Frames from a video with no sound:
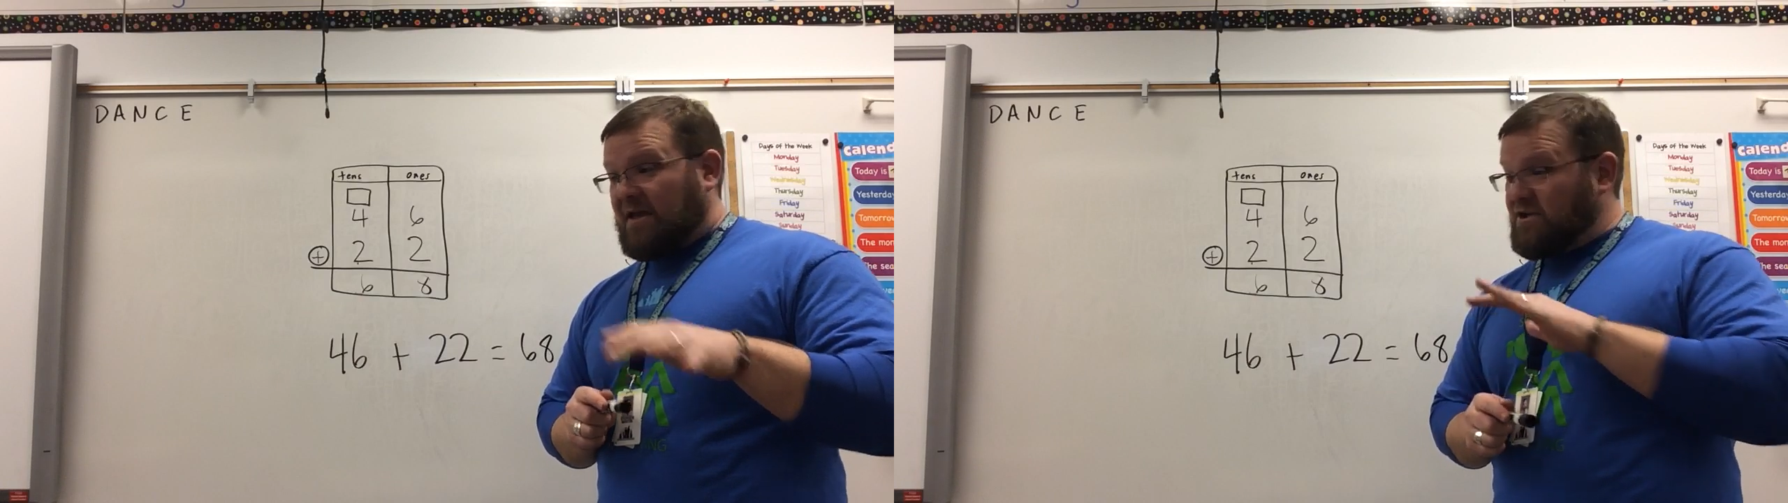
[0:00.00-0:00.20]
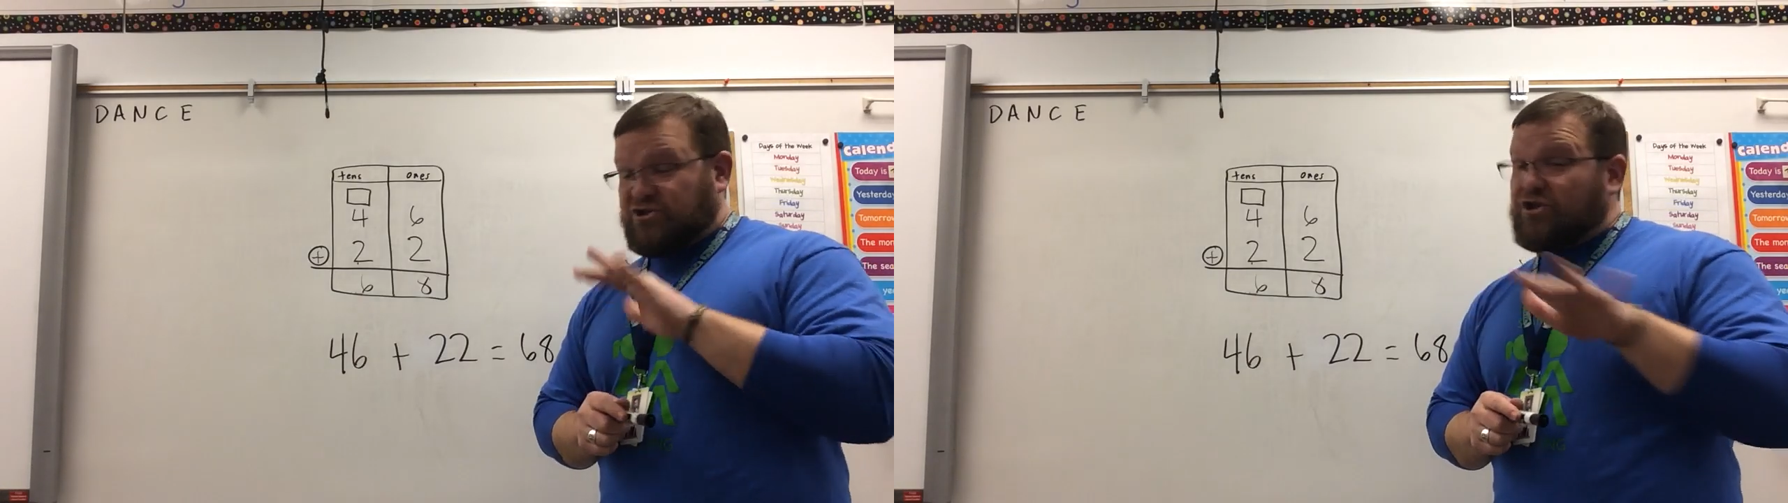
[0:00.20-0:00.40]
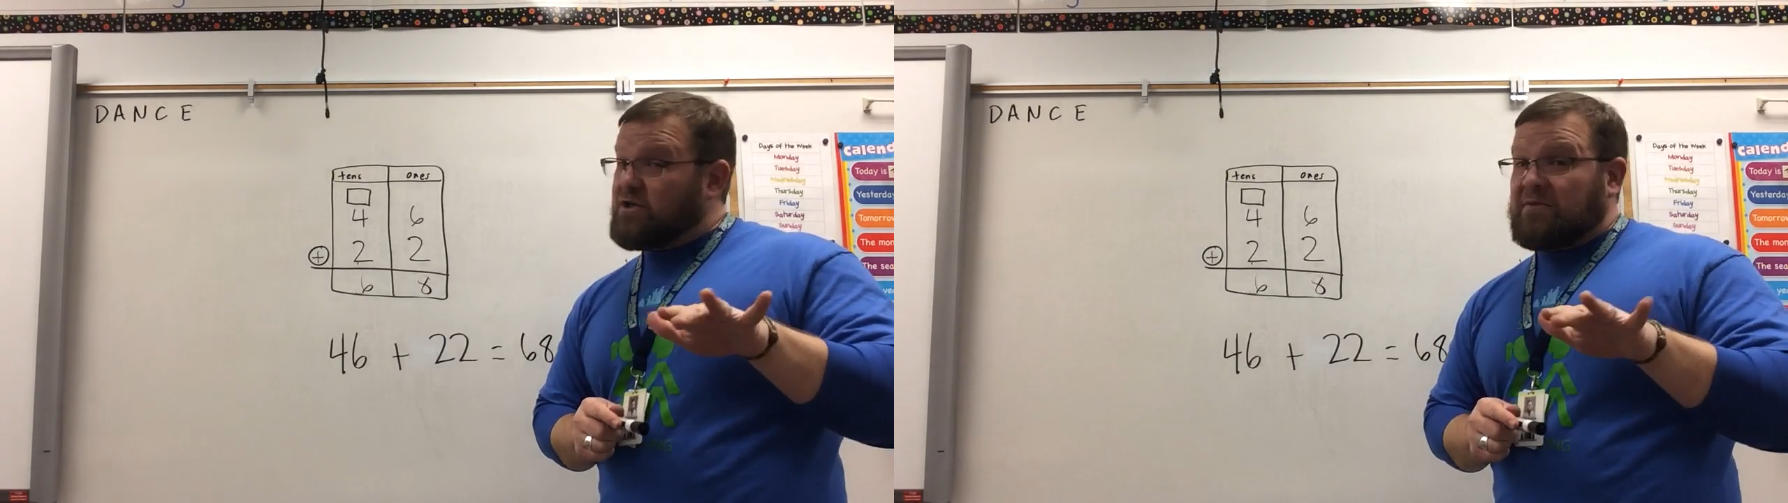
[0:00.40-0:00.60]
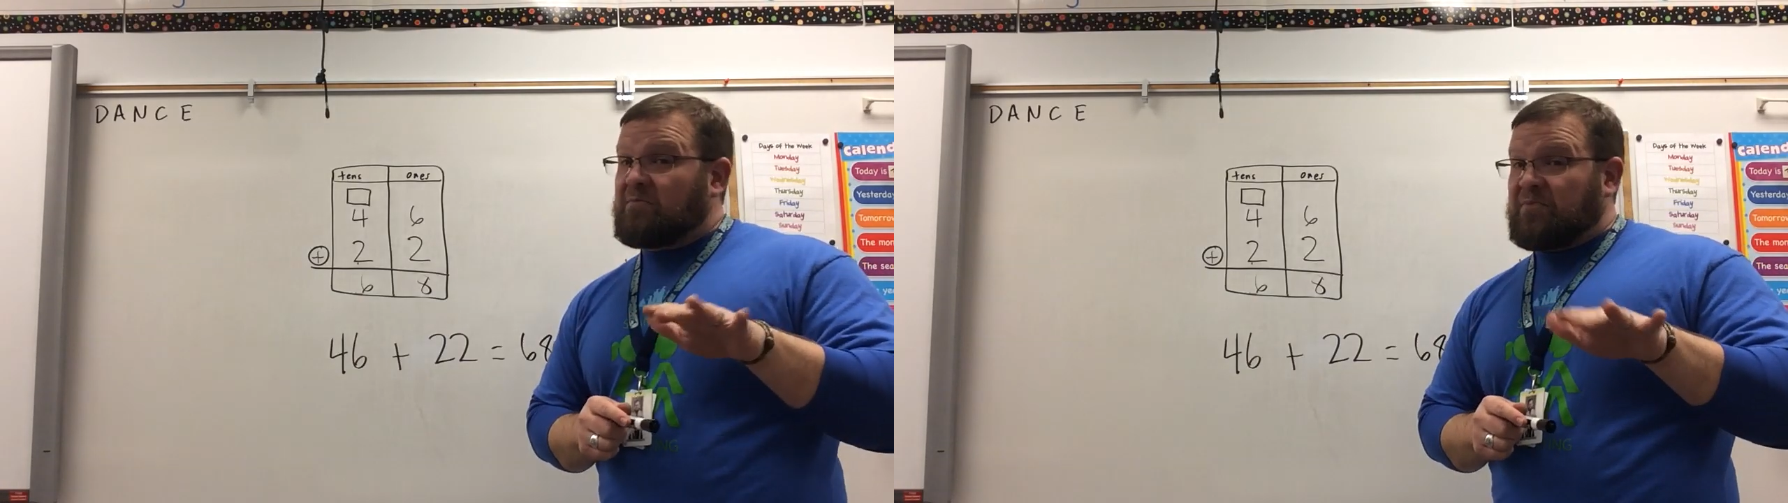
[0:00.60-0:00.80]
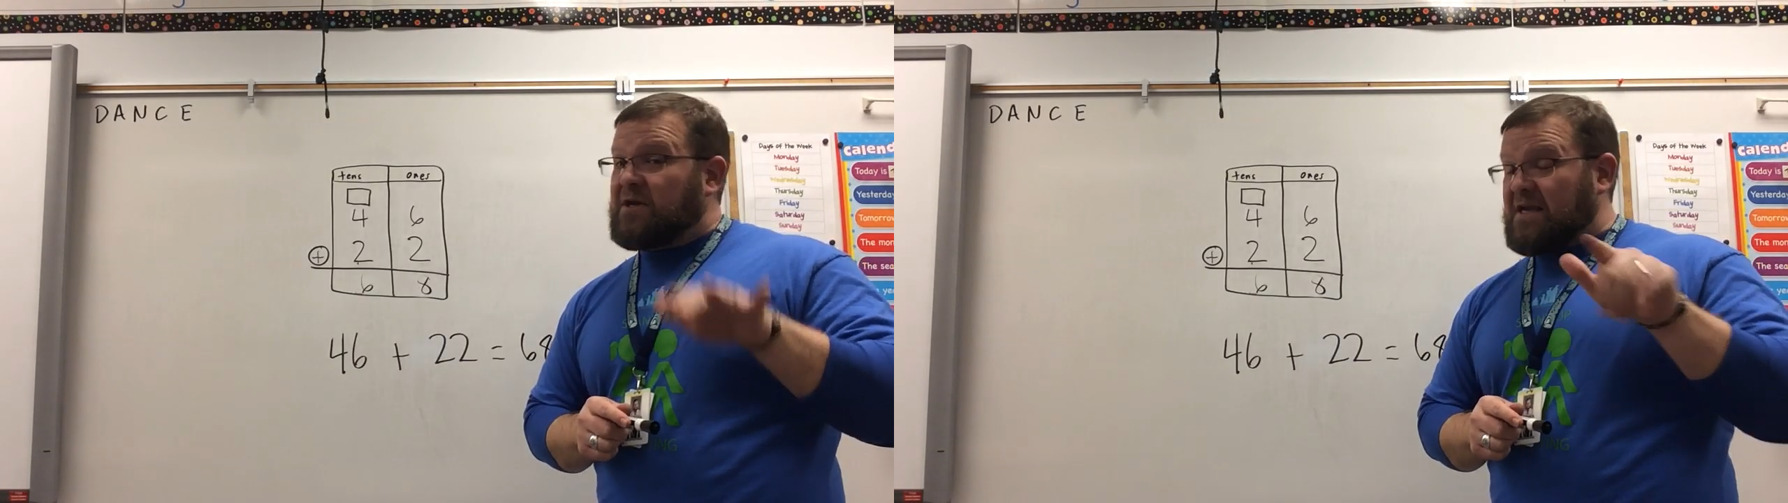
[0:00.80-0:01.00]
It
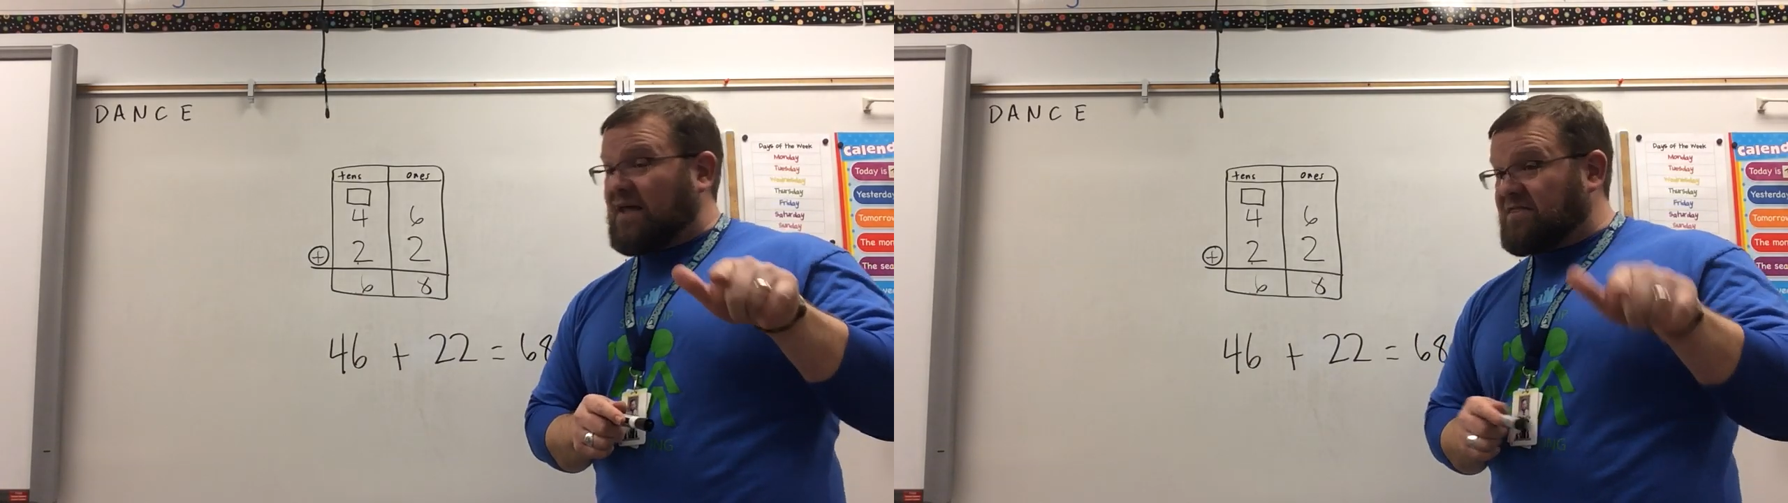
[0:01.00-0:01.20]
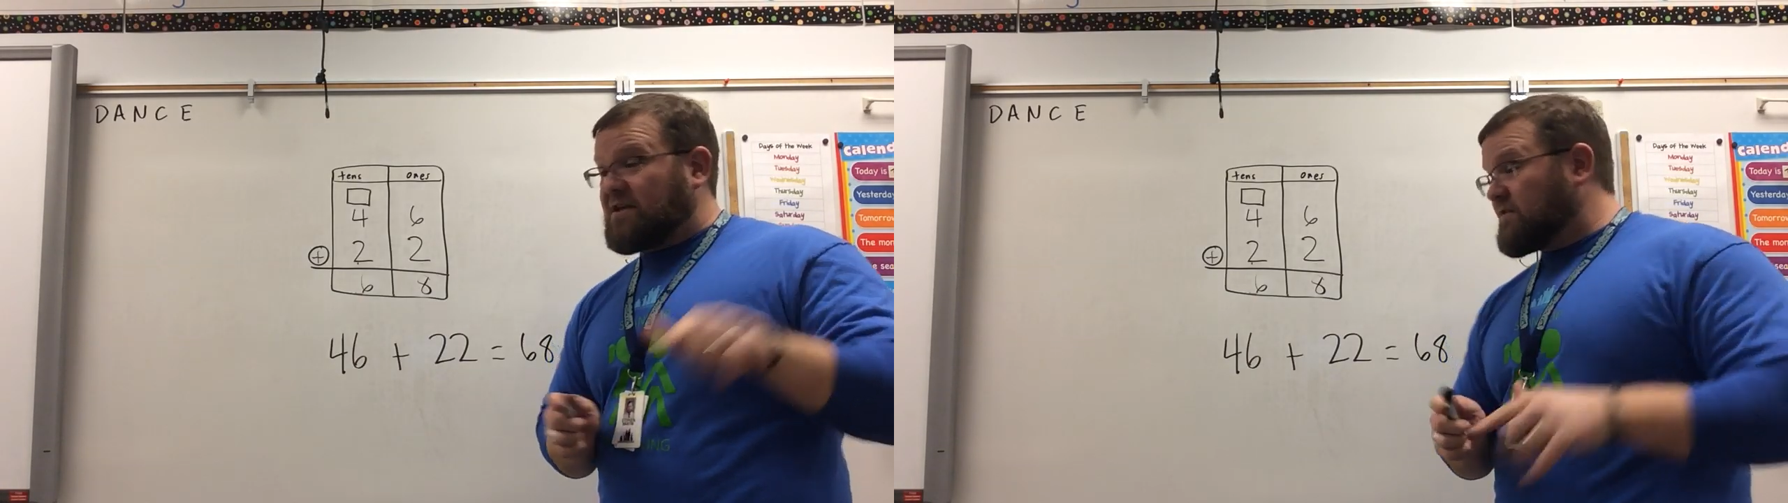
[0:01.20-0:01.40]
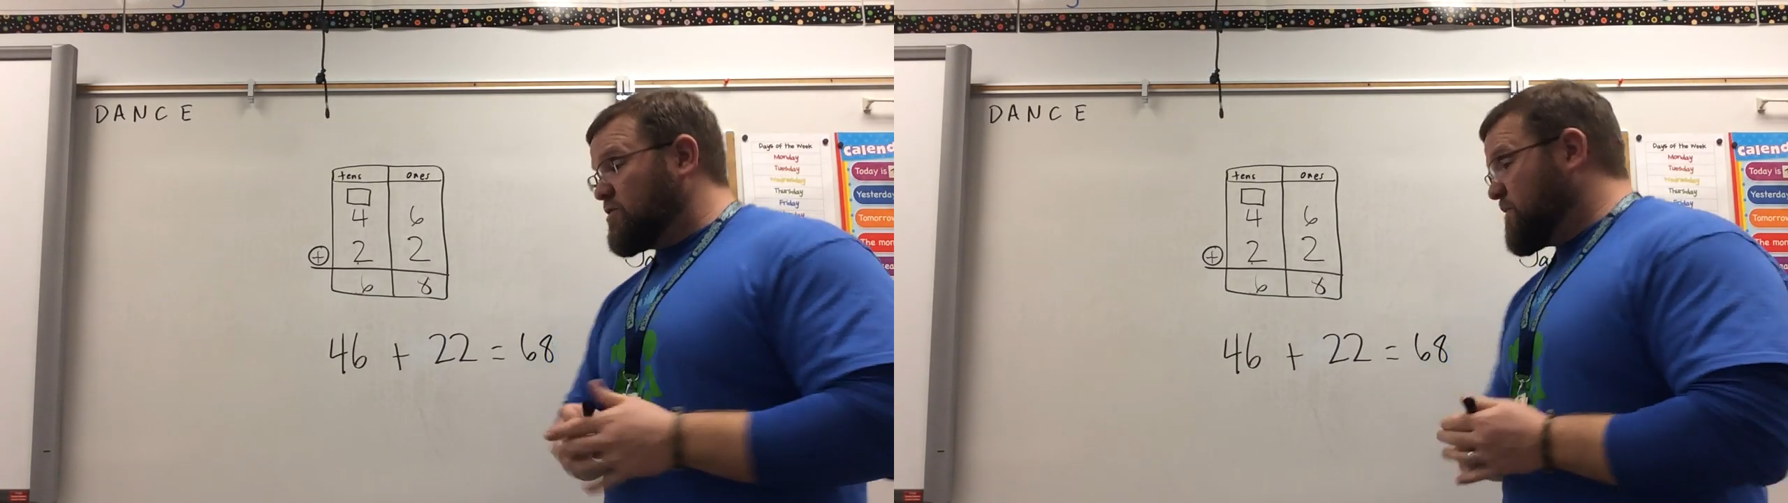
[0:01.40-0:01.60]
shouldn't be. I think that